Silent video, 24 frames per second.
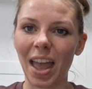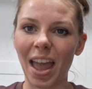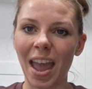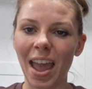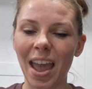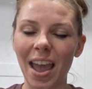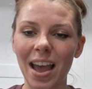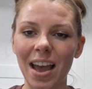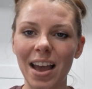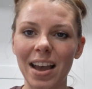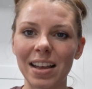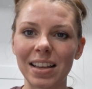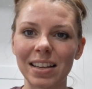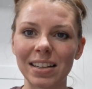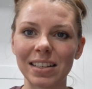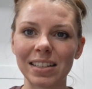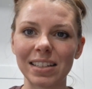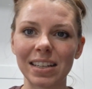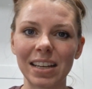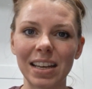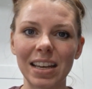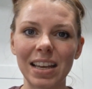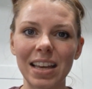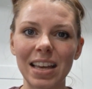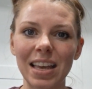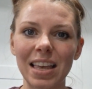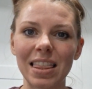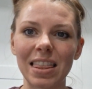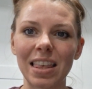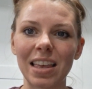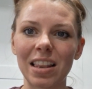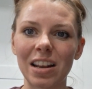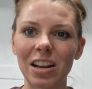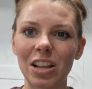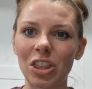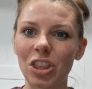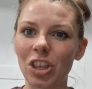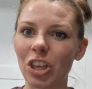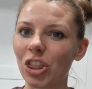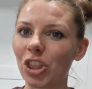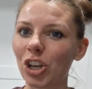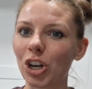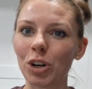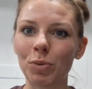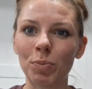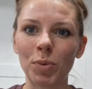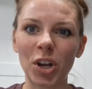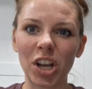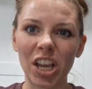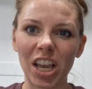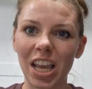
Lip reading: And then in the 3rd book,